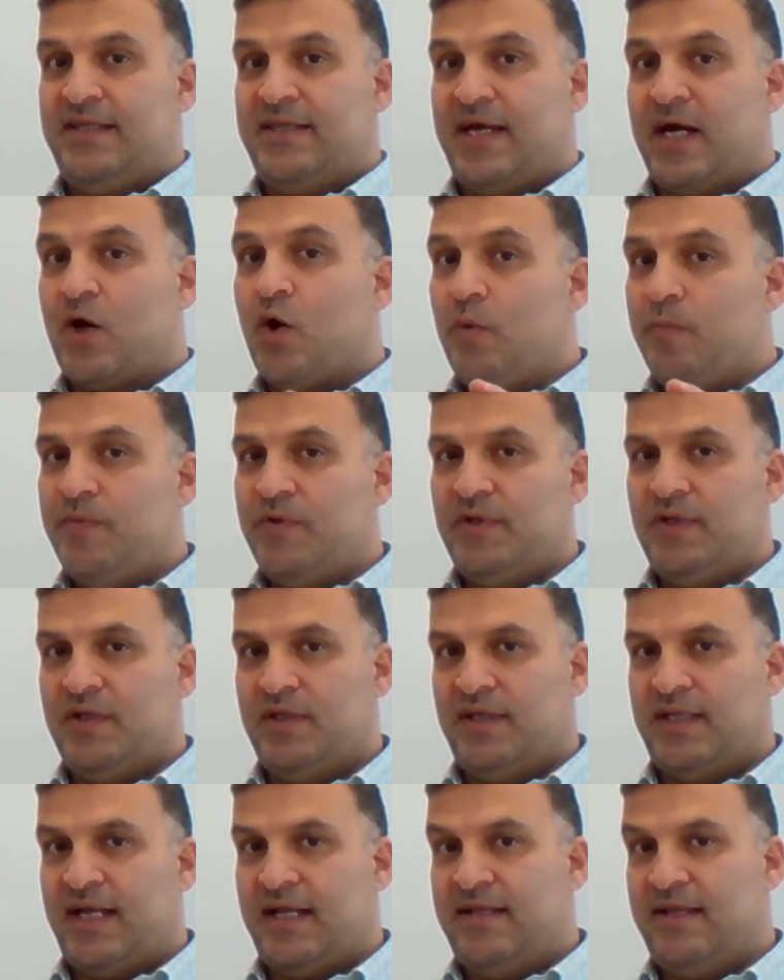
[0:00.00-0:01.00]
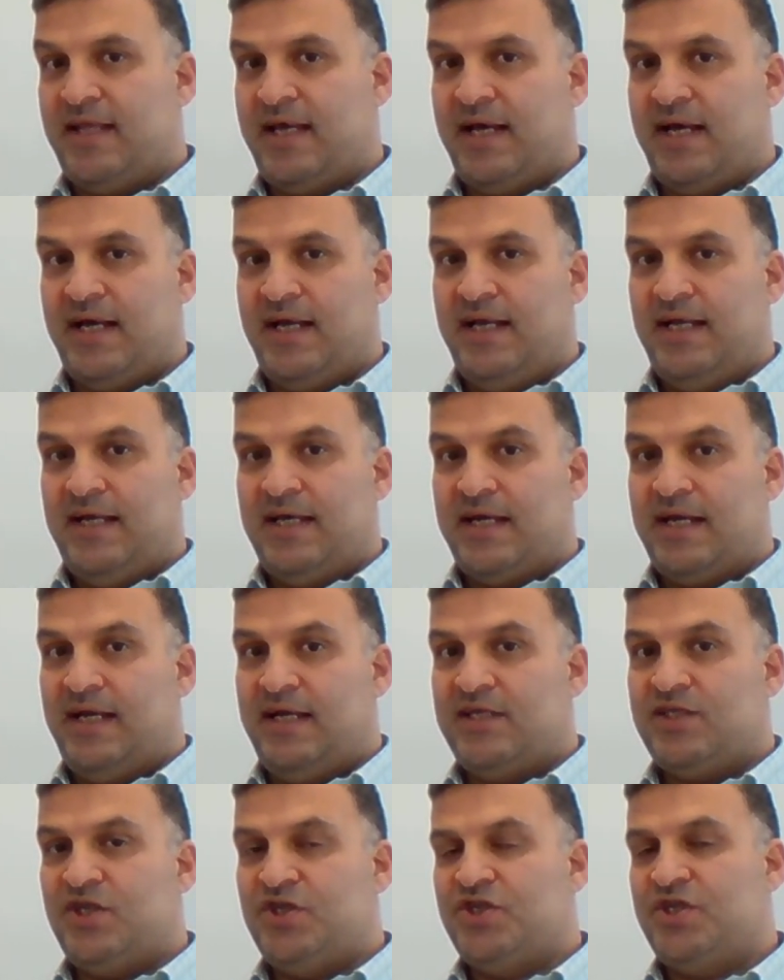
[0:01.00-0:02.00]
the component and the
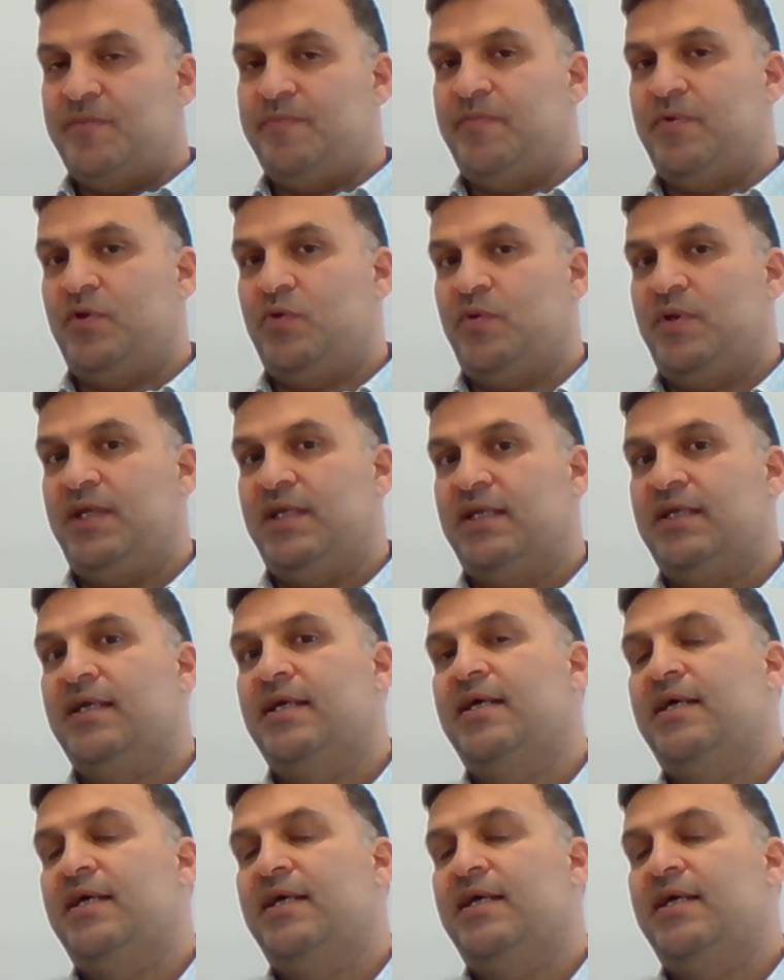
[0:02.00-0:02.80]
relationship between